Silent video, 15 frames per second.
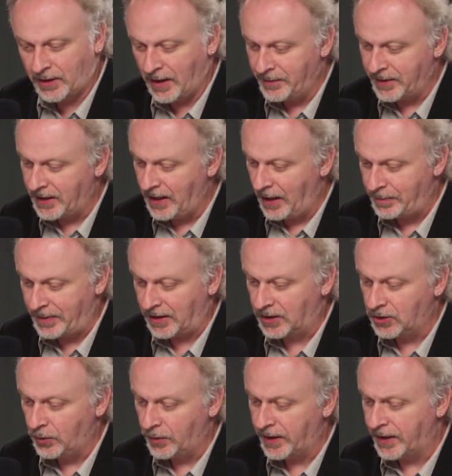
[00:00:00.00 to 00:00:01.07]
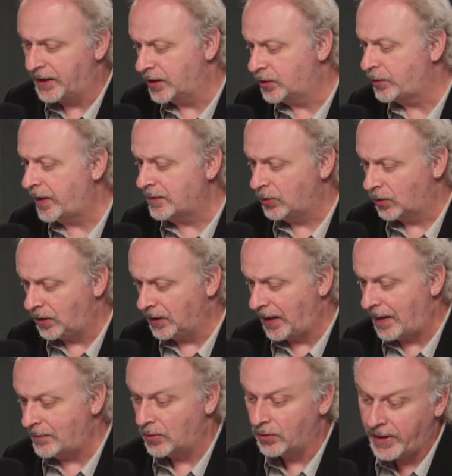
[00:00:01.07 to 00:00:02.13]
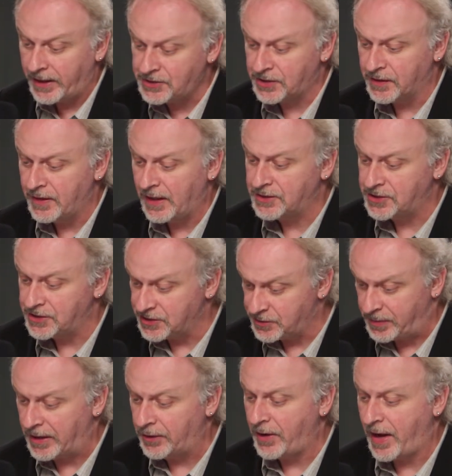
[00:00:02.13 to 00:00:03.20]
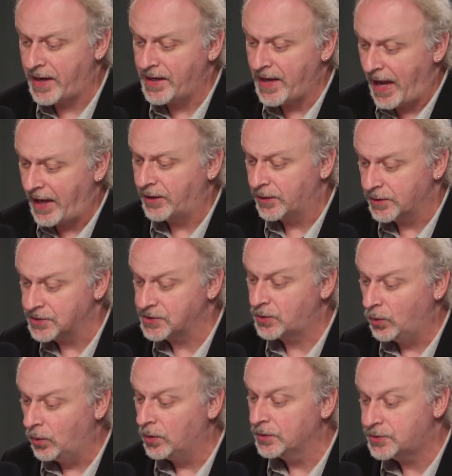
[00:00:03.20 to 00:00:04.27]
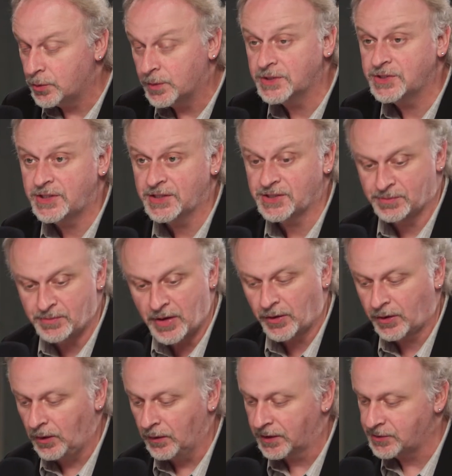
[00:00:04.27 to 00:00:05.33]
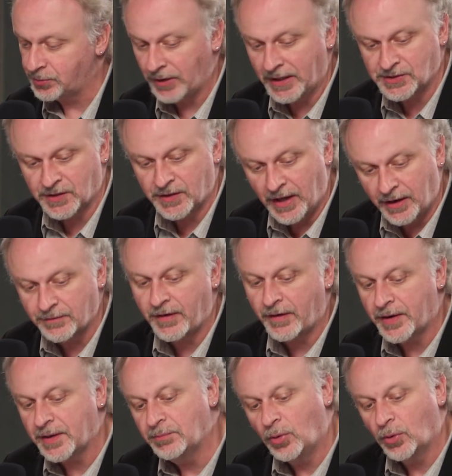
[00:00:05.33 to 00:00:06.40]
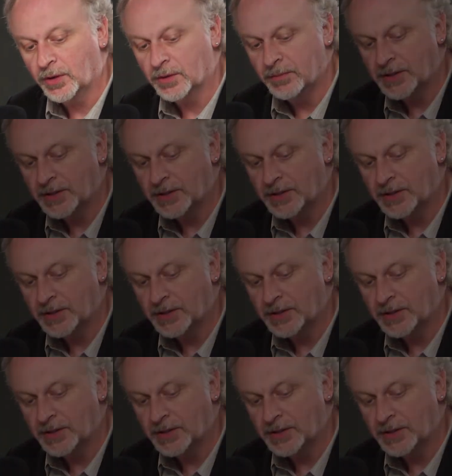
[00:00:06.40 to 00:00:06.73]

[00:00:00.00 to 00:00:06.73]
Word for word: coming up, including an incredible collaboration that she spearheaded at her school to assist Miracle Express in their very important